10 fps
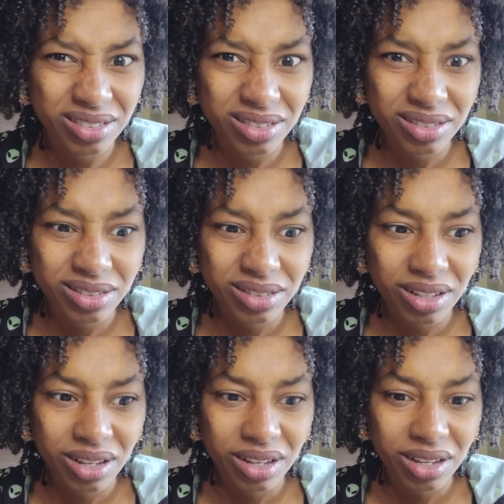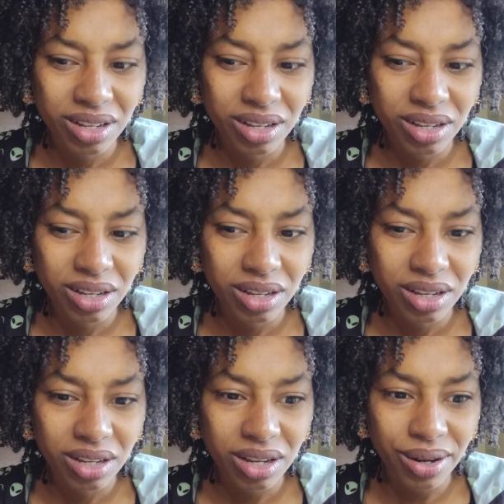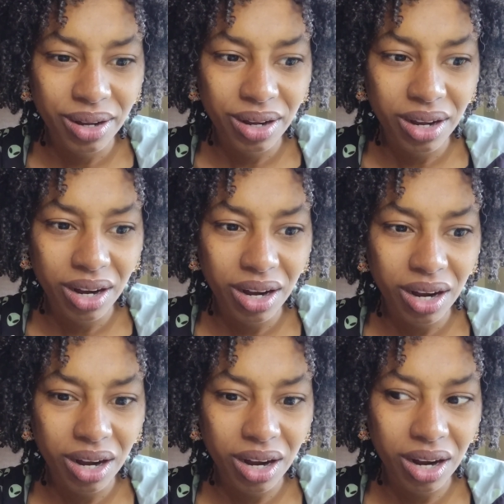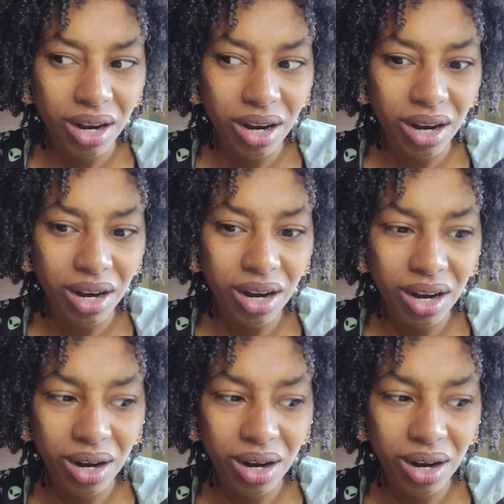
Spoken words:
Nothing is said.